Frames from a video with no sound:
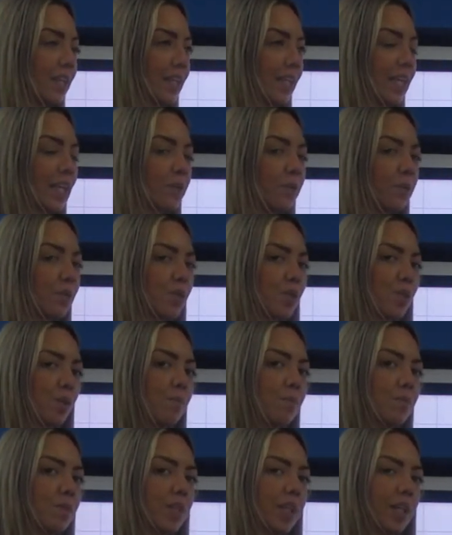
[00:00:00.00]
equals
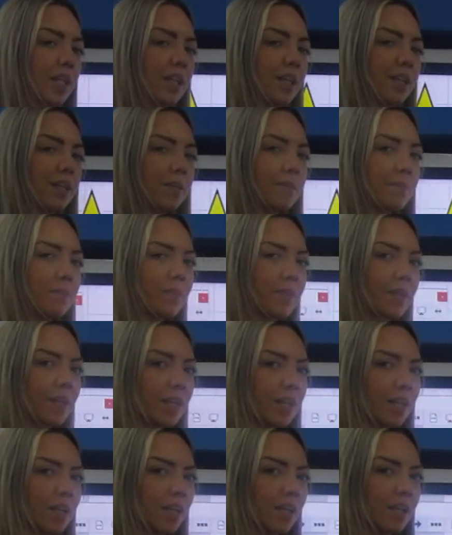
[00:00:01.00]
something.
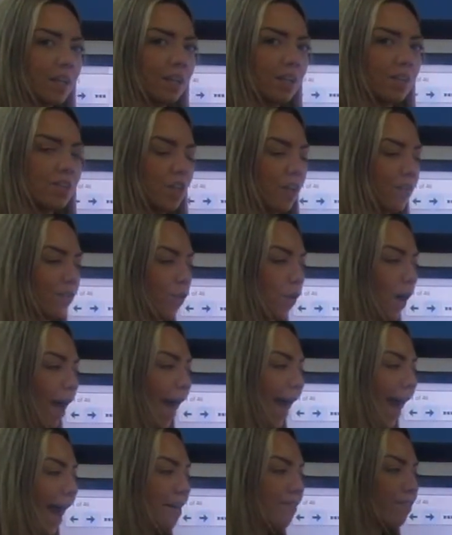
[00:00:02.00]
So for
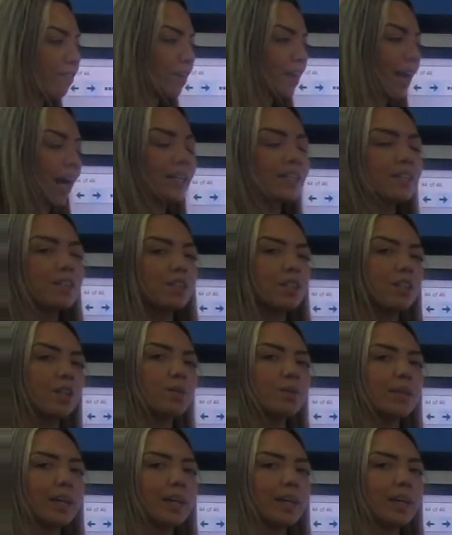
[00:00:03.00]
every answer you